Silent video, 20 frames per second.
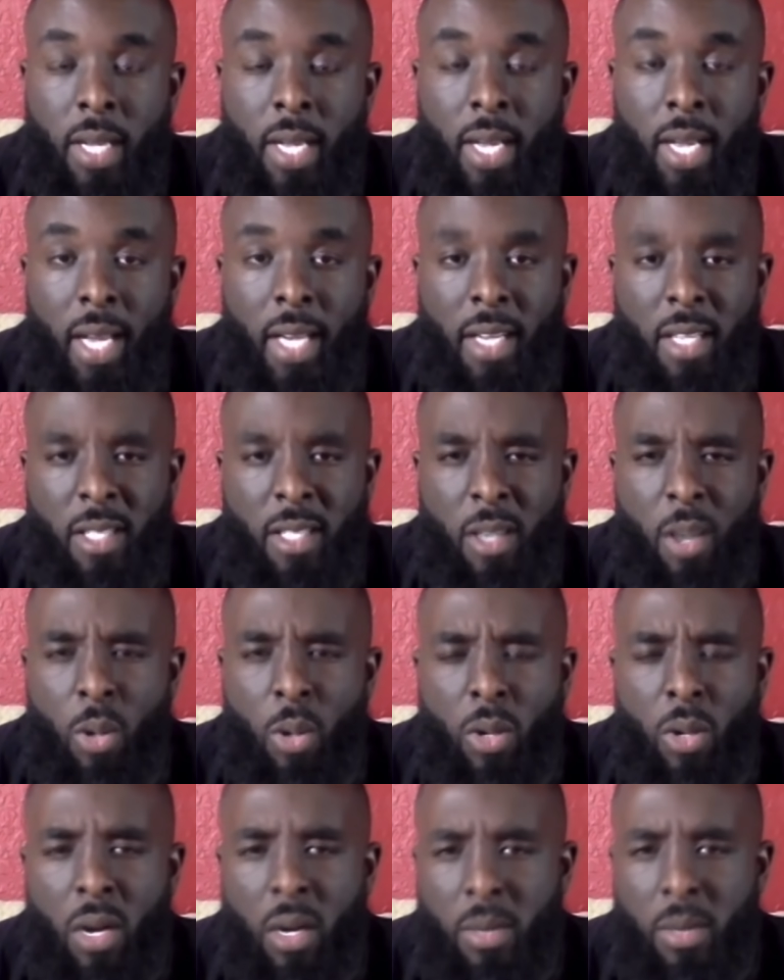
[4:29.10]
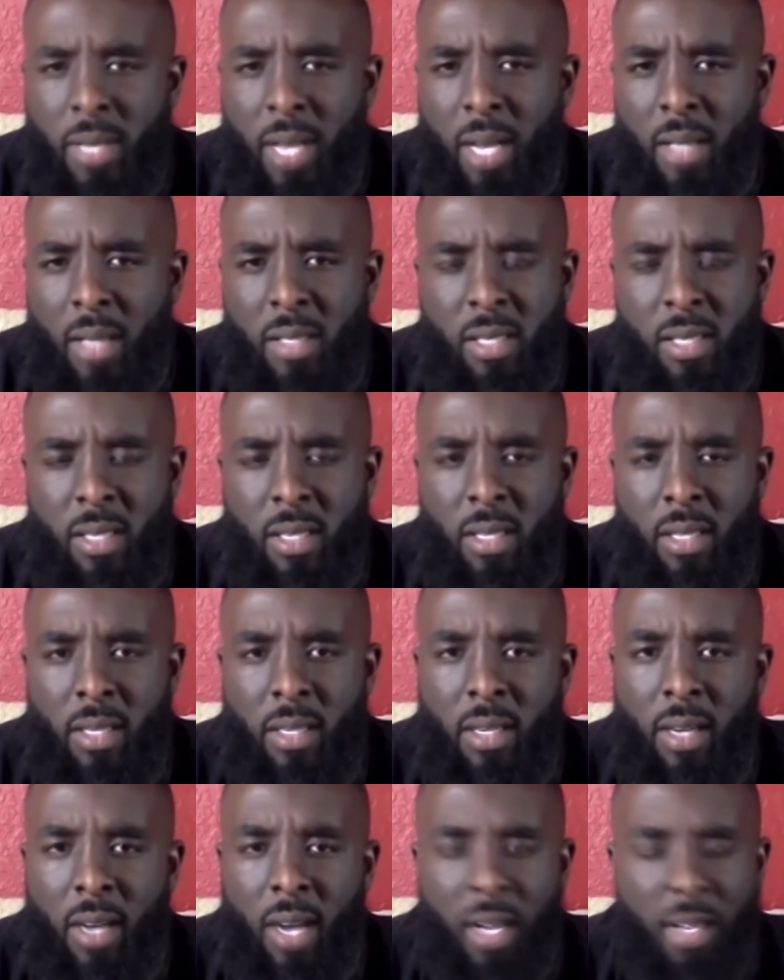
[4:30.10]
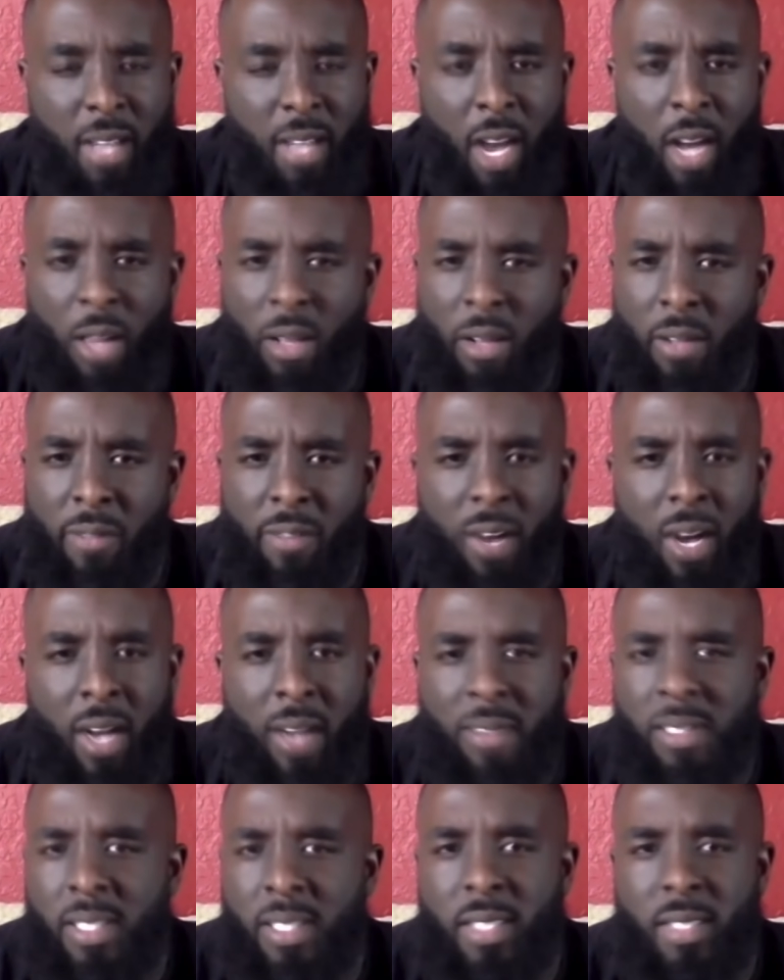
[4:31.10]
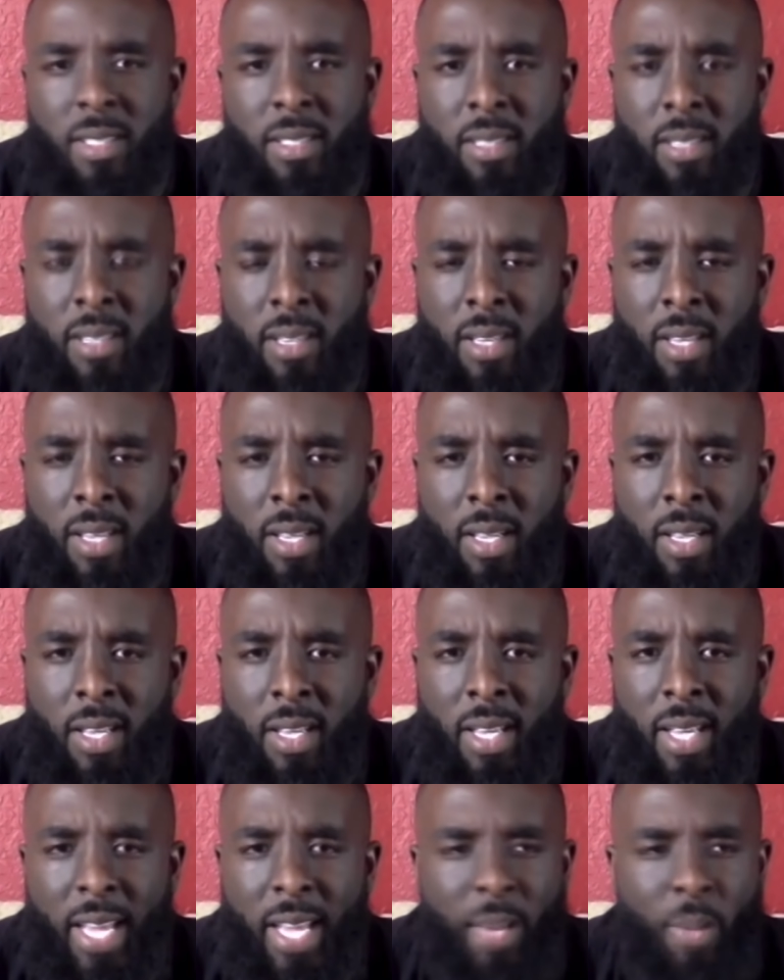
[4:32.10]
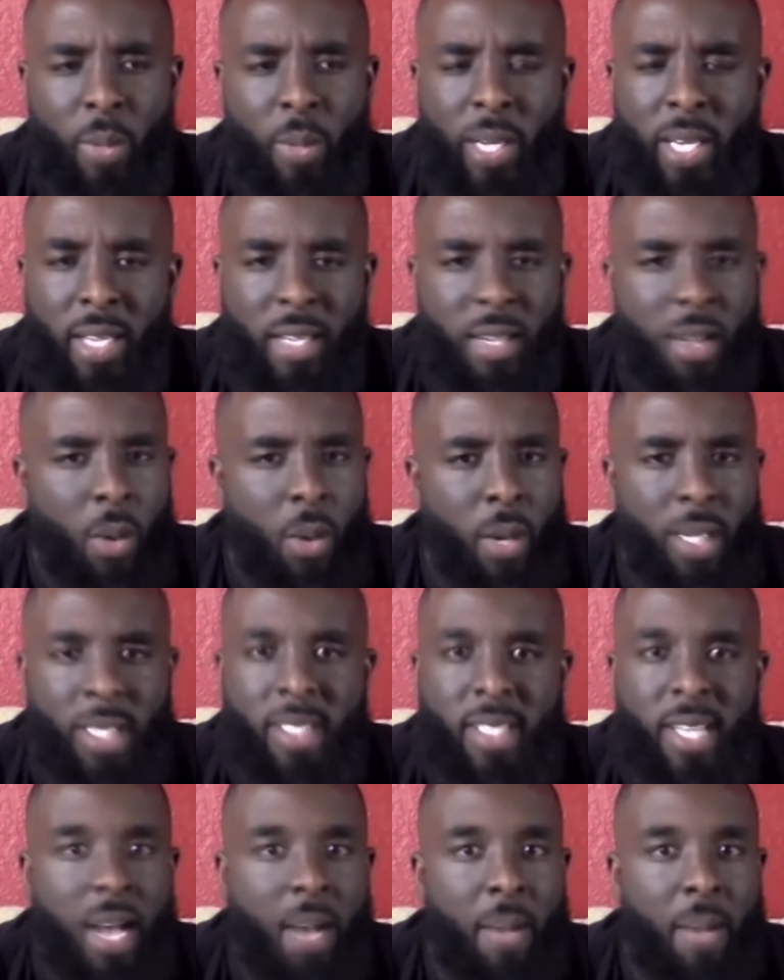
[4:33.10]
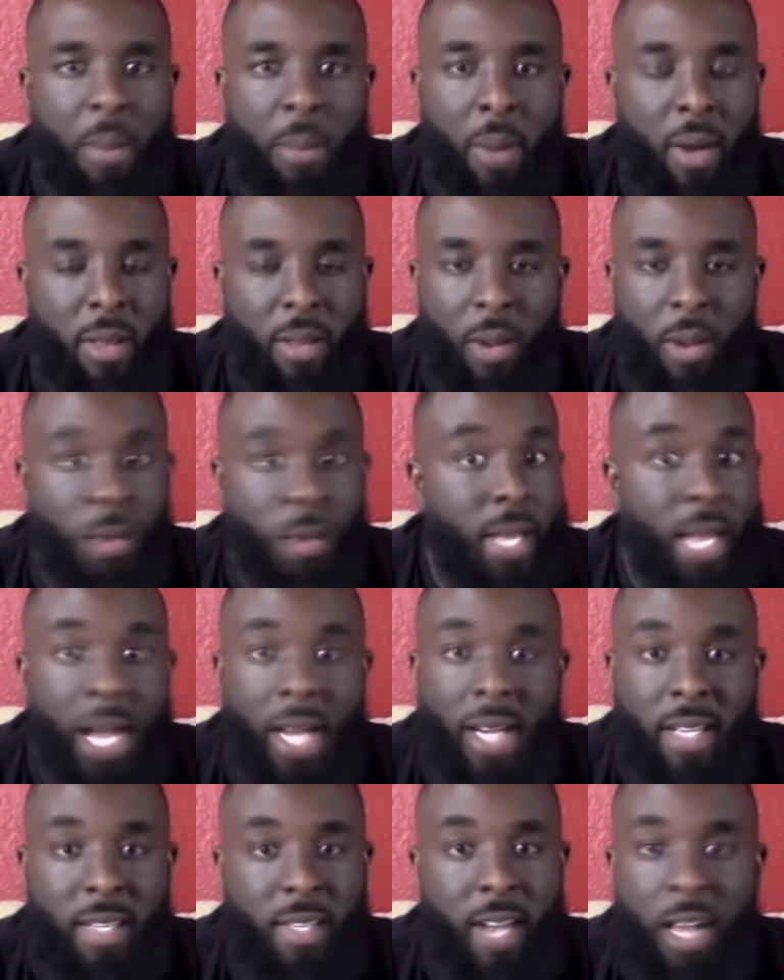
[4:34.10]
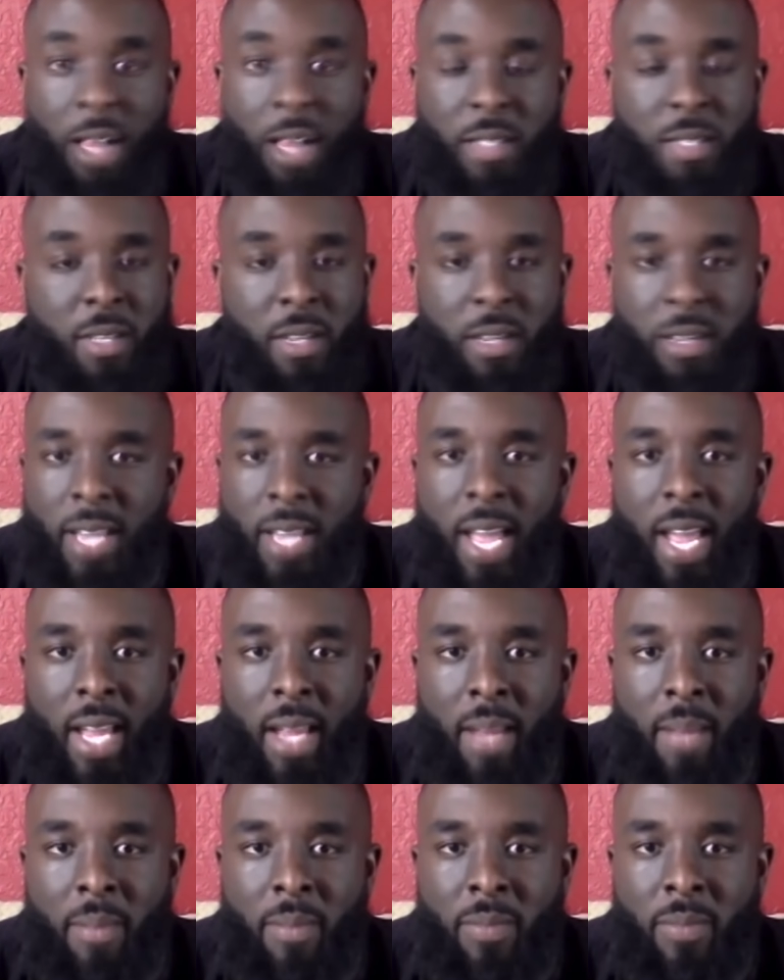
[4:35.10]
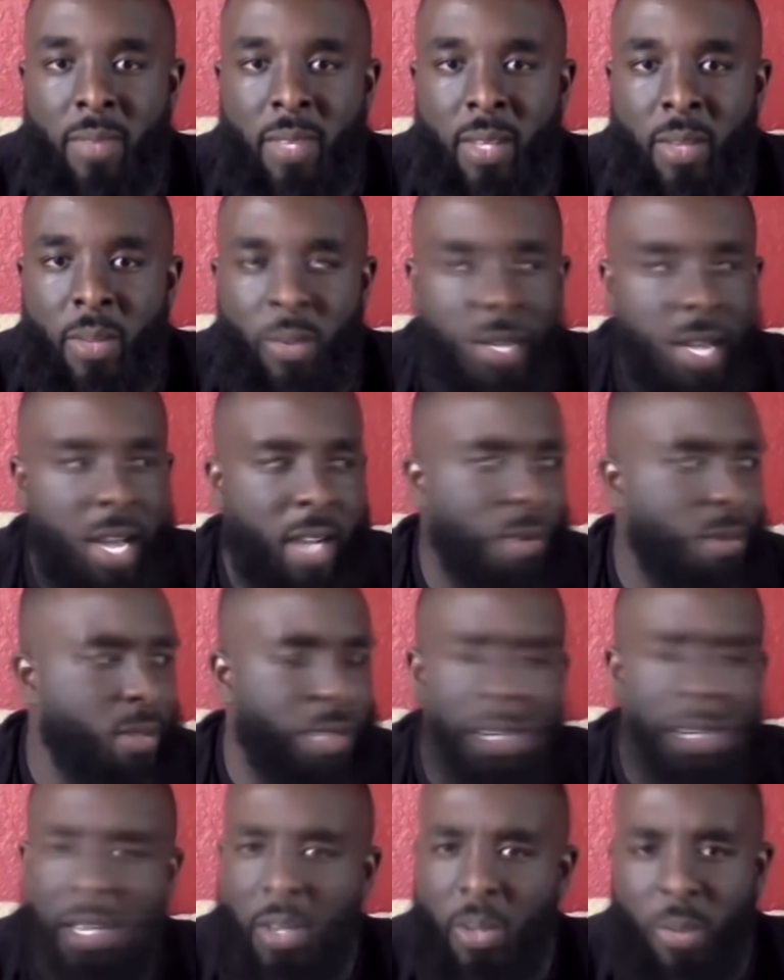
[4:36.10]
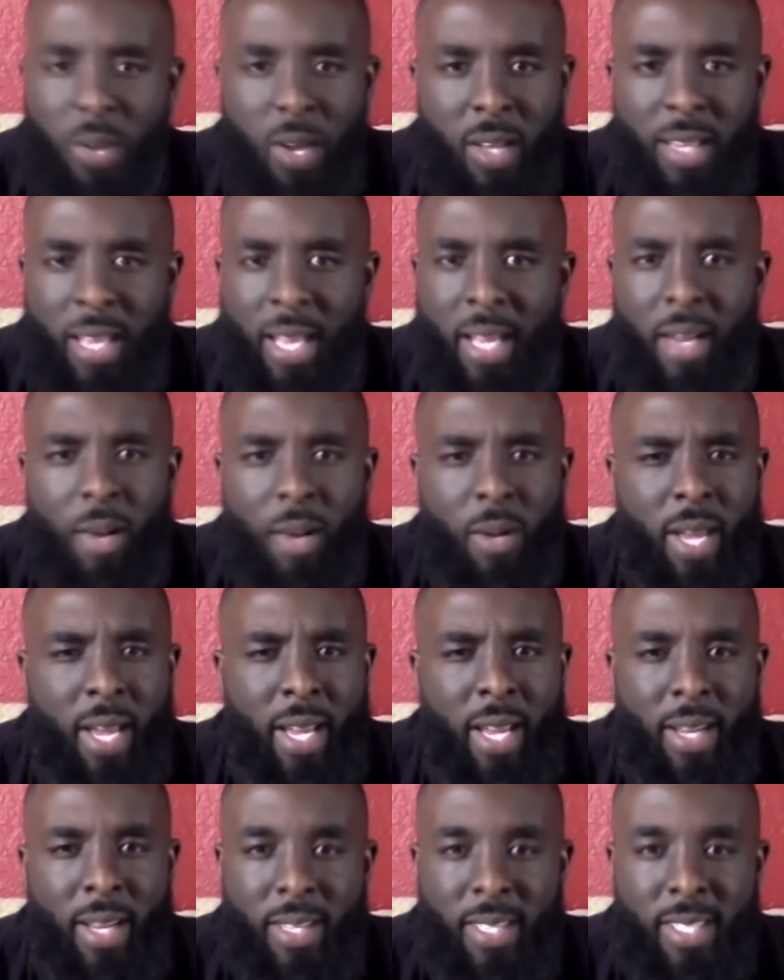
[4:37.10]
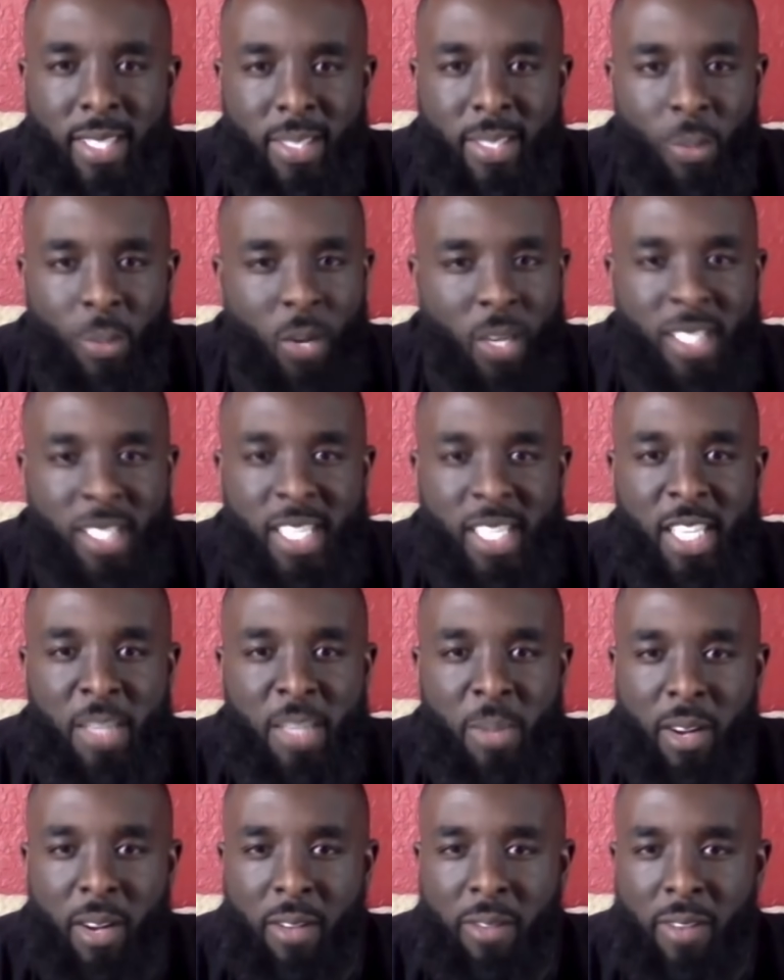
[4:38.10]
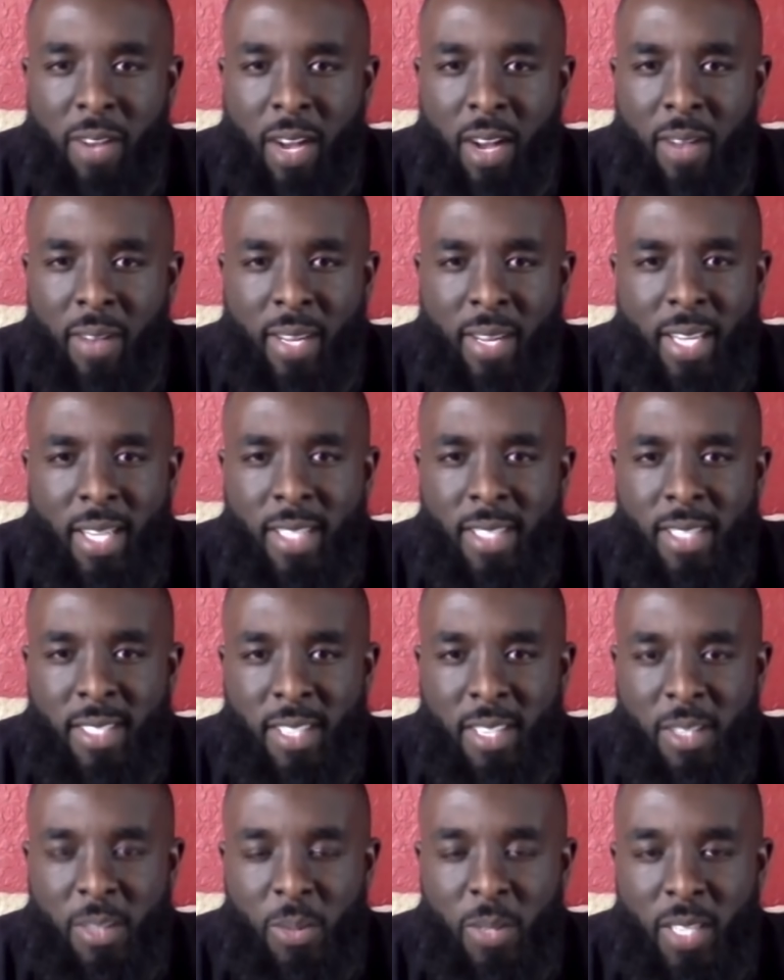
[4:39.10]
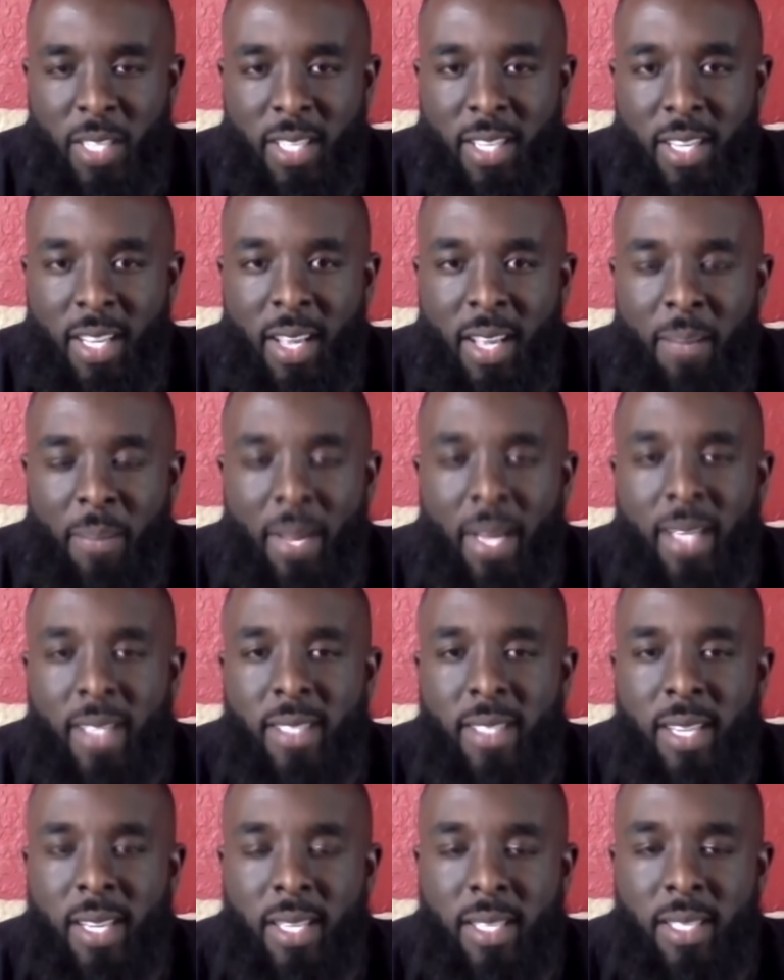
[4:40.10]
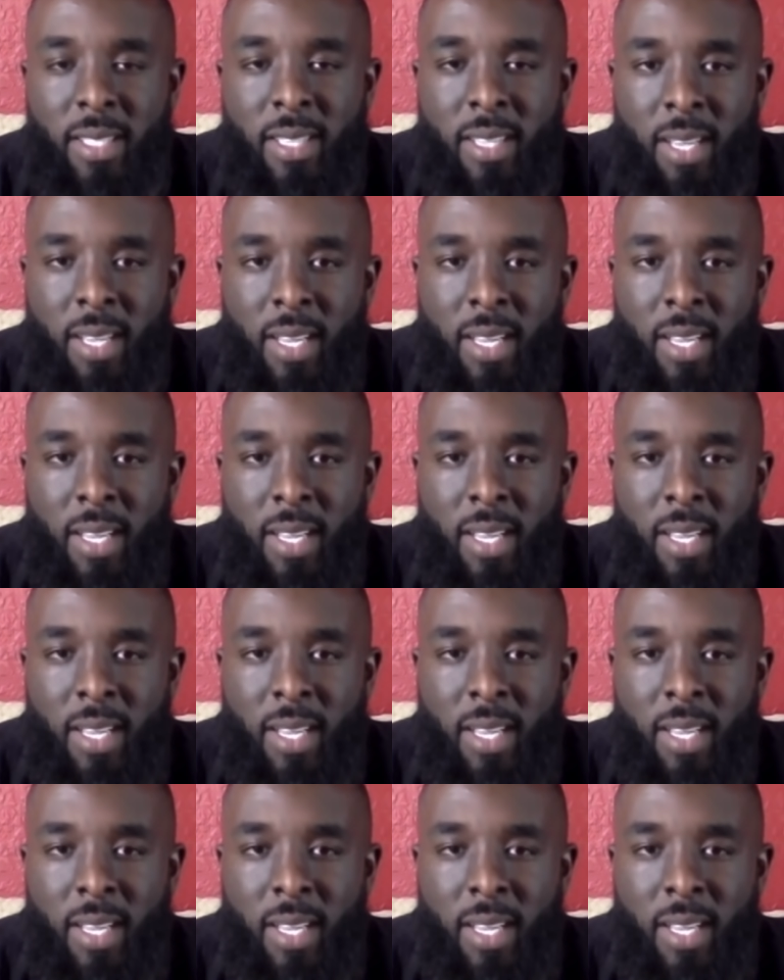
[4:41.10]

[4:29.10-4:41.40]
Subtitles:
And the total comes out to $1.05. And we didn't know at the time my mother only had $1 to her name. Kind of looking around like, okay, 1 cheeseburger, 5 kids, this doesn't really make sense.